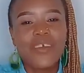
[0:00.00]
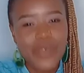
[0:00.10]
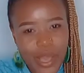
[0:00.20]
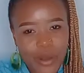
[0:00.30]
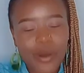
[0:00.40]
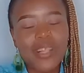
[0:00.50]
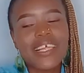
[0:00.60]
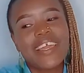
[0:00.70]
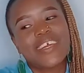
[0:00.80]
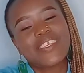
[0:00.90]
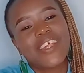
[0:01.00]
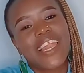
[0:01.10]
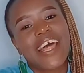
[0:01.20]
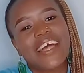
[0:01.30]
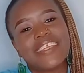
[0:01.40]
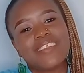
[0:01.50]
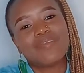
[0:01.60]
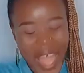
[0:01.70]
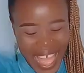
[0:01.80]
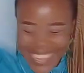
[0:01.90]
We are all here to learn.
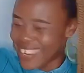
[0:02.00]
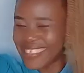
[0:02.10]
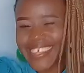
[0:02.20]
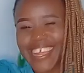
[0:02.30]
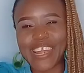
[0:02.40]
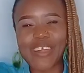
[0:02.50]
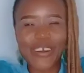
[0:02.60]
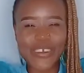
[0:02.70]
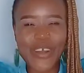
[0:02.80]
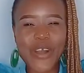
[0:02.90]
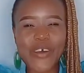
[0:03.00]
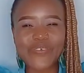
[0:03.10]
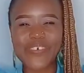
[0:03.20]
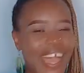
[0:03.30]
And as I log off,